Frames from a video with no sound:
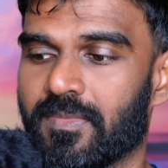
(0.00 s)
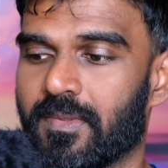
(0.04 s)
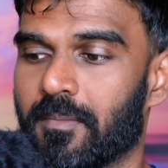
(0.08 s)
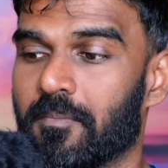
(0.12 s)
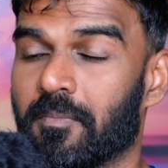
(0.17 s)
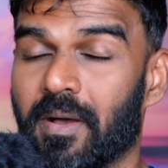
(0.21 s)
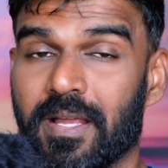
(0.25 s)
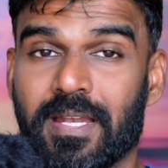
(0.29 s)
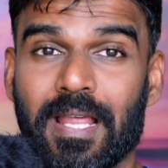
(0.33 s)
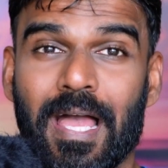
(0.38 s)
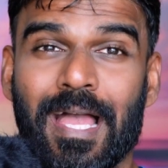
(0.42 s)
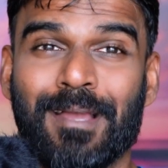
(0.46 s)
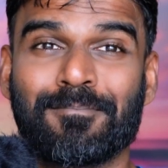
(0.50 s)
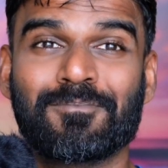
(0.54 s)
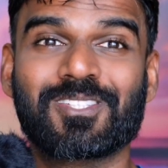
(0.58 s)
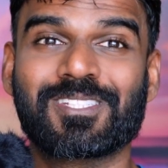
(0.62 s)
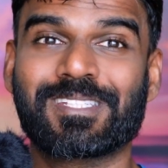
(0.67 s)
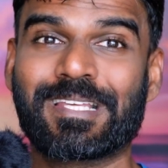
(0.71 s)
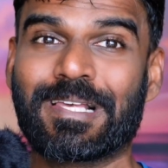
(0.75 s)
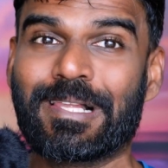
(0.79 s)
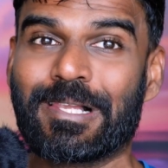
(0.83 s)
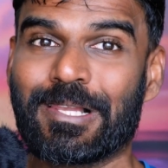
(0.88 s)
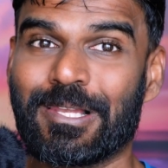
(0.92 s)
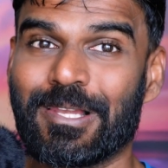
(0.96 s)
but I'm
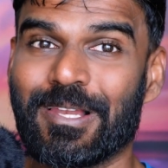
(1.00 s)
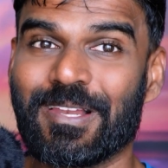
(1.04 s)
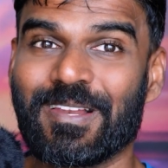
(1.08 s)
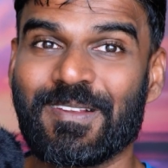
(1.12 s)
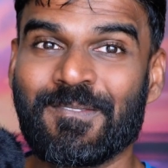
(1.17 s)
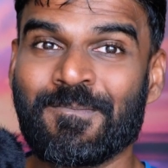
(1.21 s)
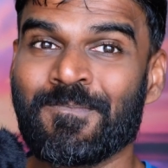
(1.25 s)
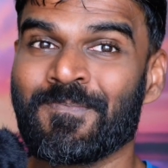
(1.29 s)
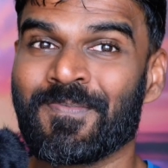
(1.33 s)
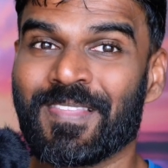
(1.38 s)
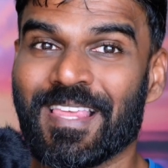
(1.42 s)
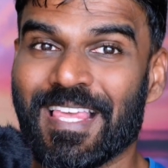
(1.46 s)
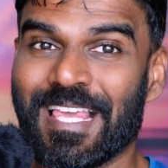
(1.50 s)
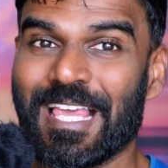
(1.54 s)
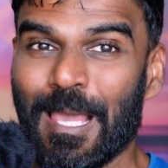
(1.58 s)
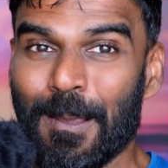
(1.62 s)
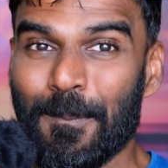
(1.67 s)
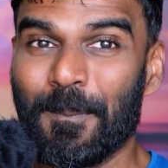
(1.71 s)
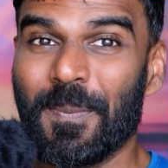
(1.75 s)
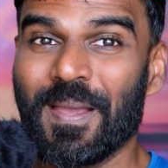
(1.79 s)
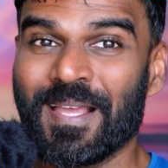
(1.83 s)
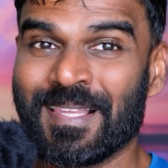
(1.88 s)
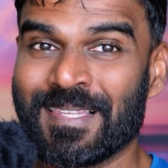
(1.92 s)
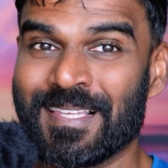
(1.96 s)
still
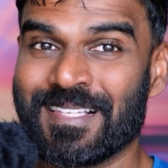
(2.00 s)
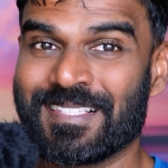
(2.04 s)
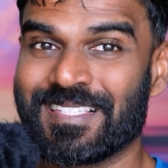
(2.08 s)
keeping the